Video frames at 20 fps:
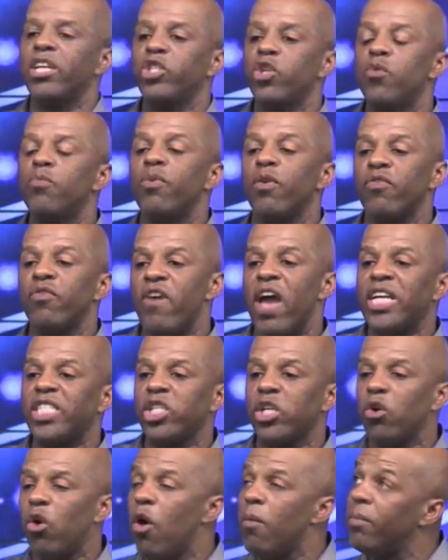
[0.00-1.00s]
to
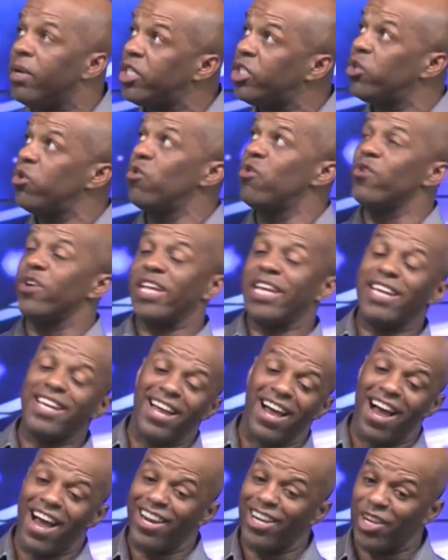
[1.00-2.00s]
perfection or maturity,
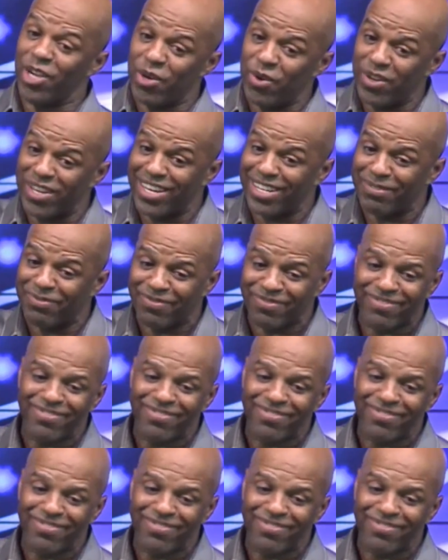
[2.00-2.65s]
hallelujah,